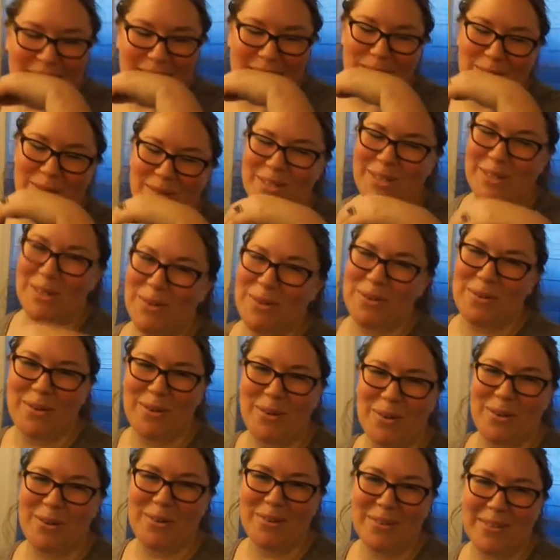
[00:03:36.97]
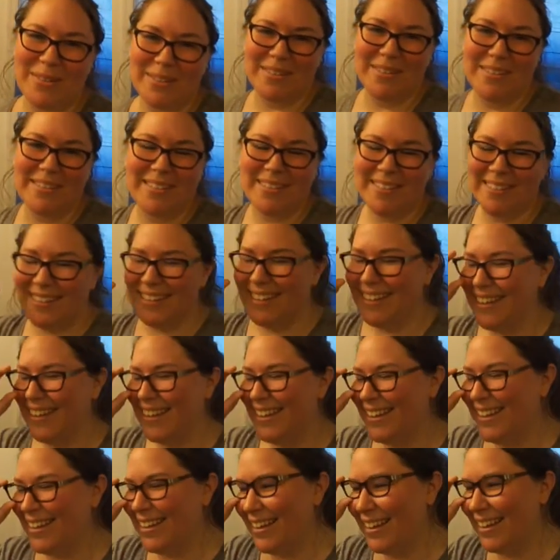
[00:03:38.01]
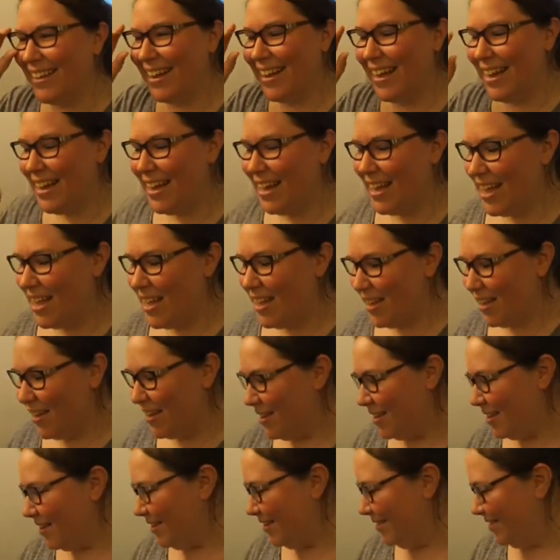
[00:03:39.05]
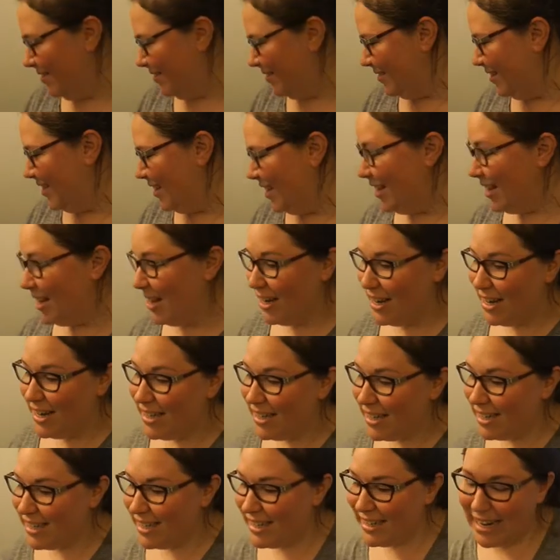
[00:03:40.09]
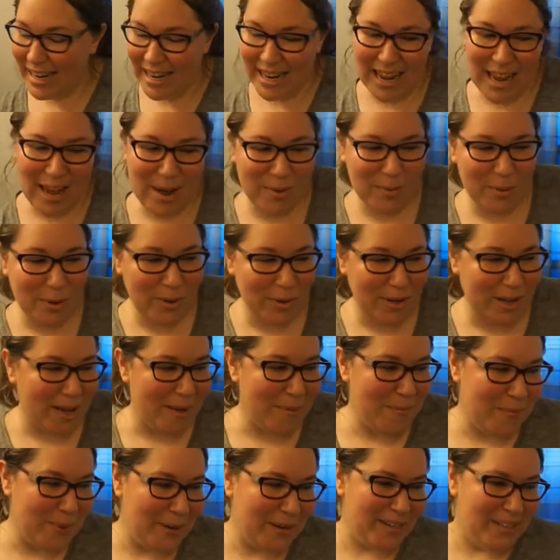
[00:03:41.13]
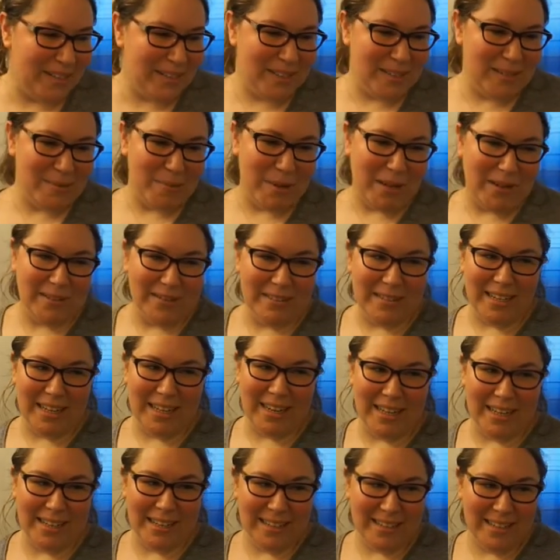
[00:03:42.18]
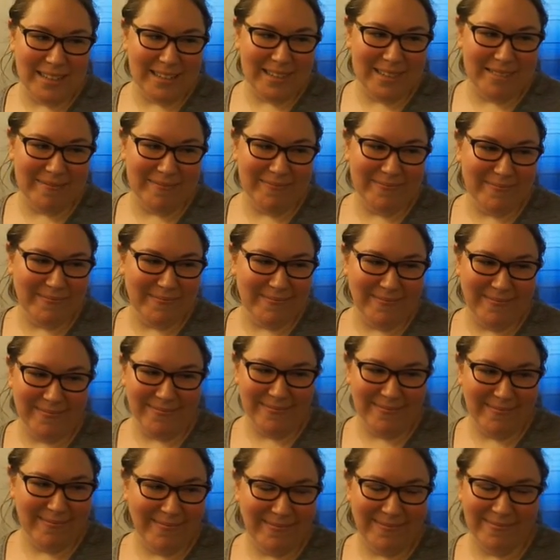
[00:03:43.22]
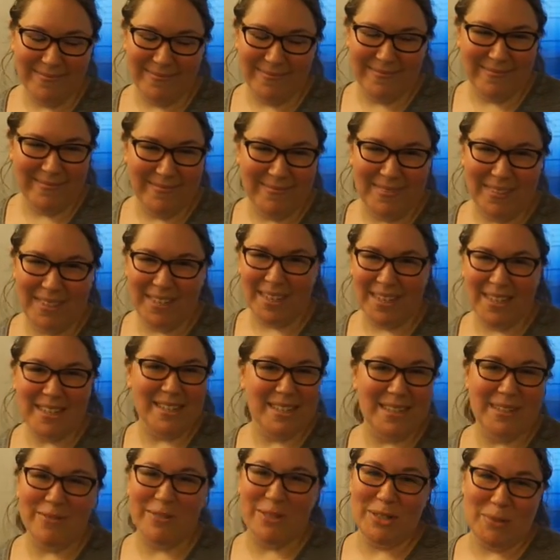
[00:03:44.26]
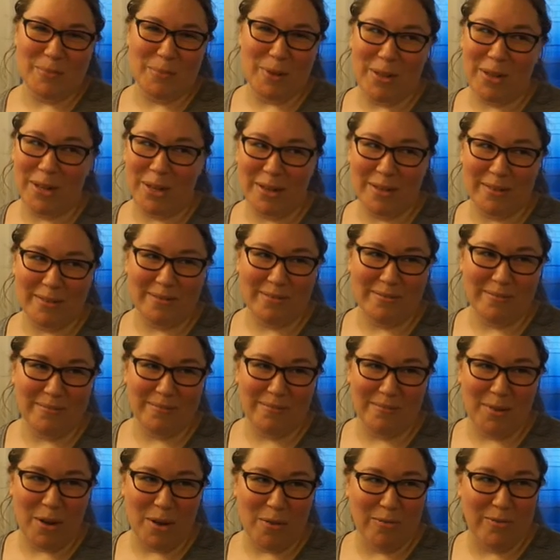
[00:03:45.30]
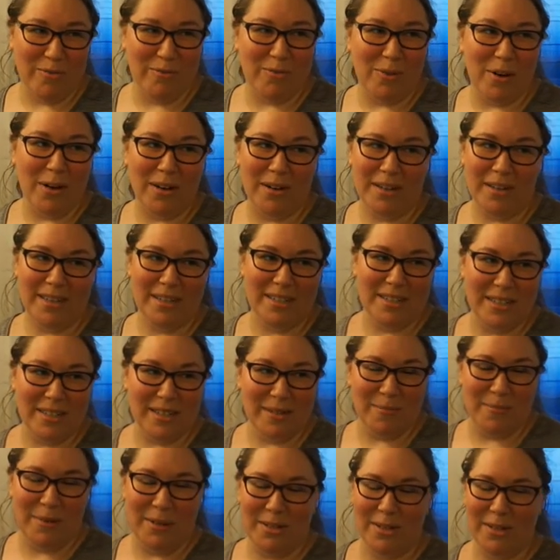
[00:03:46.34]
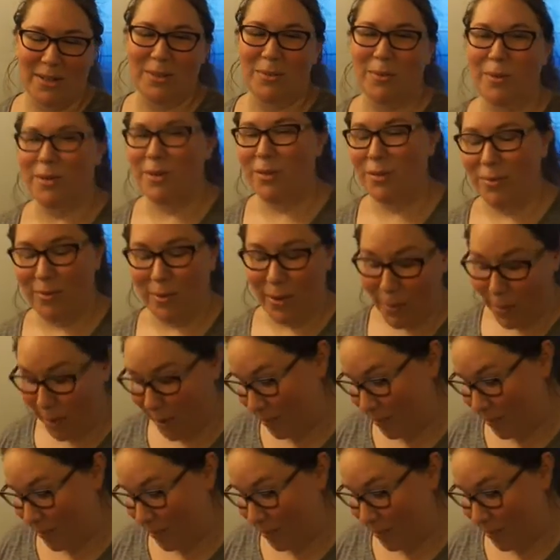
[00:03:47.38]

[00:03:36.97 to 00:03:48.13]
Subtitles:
that was so gross. Let's just say I woke up and it smelled like, it doesn't even smell like a fart. It just makes you want to throw